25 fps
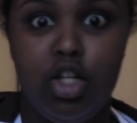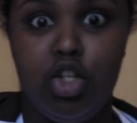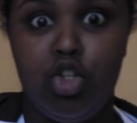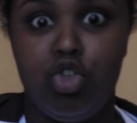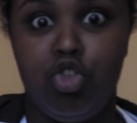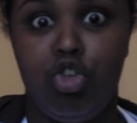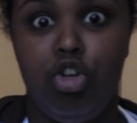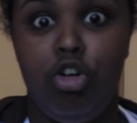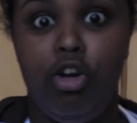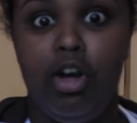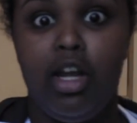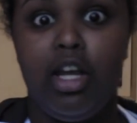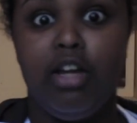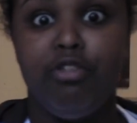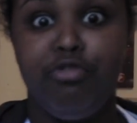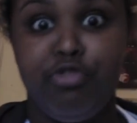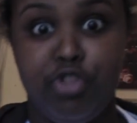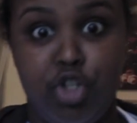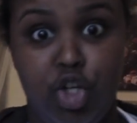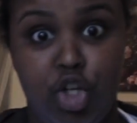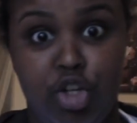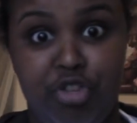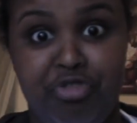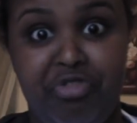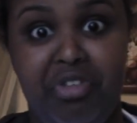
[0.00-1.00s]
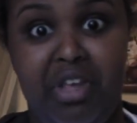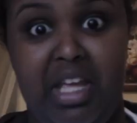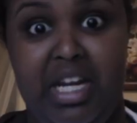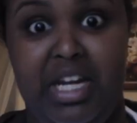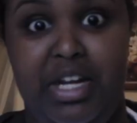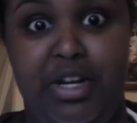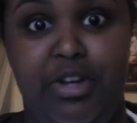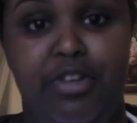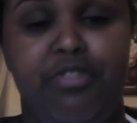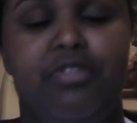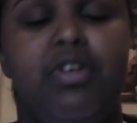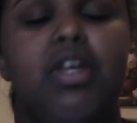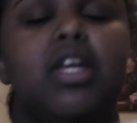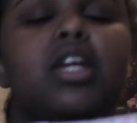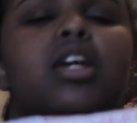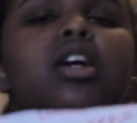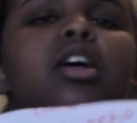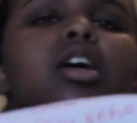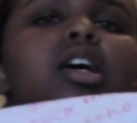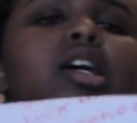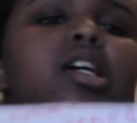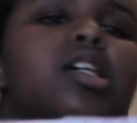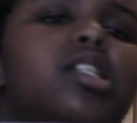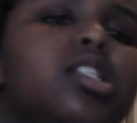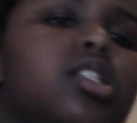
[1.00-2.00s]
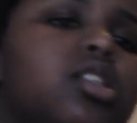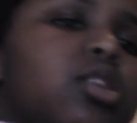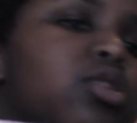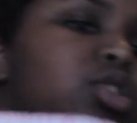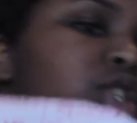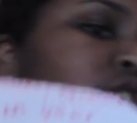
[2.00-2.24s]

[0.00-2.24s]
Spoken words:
at drawing and photography and everything. So